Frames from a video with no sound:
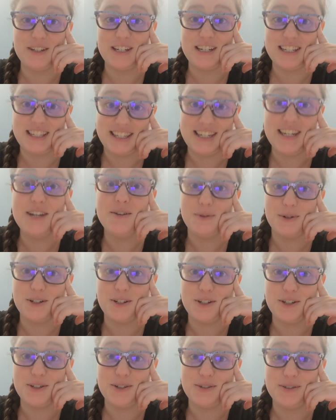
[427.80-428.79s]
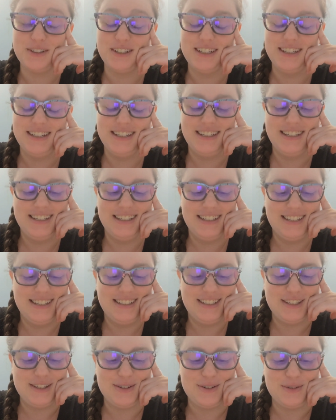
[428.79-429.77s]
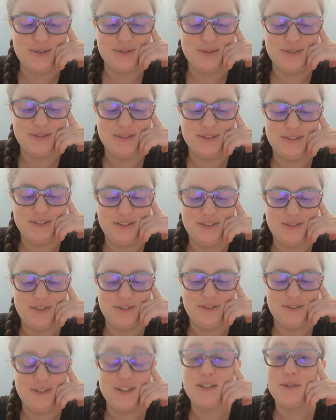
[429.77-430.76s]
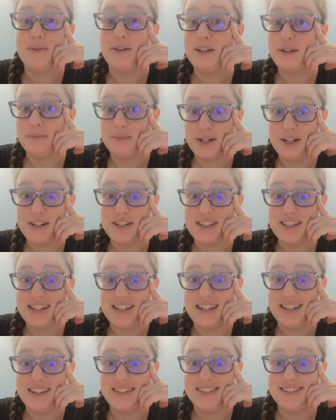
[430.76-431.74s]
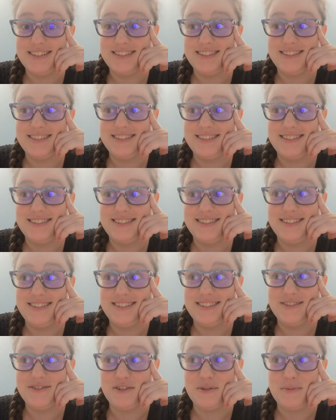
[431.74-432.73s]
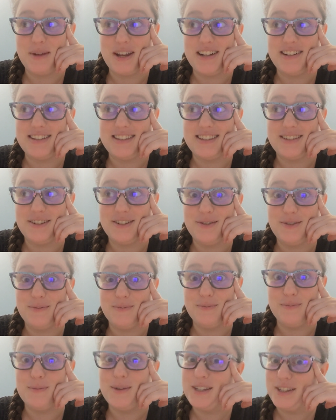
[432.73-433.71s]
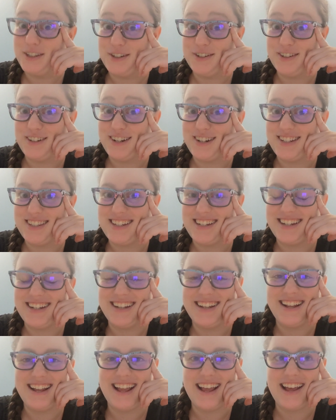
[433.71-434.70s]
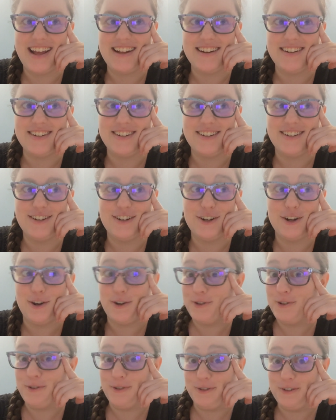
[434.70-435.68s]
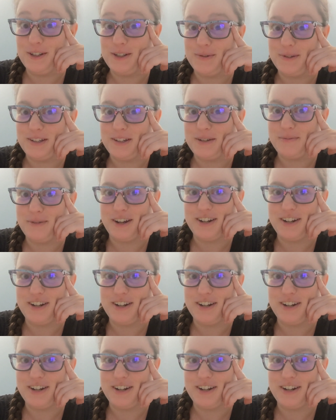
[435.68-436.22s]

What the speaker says: to distinguish you. So, Fitzwilliam Darcy remains Mr. Darcy, and Colonel Fitzwilliam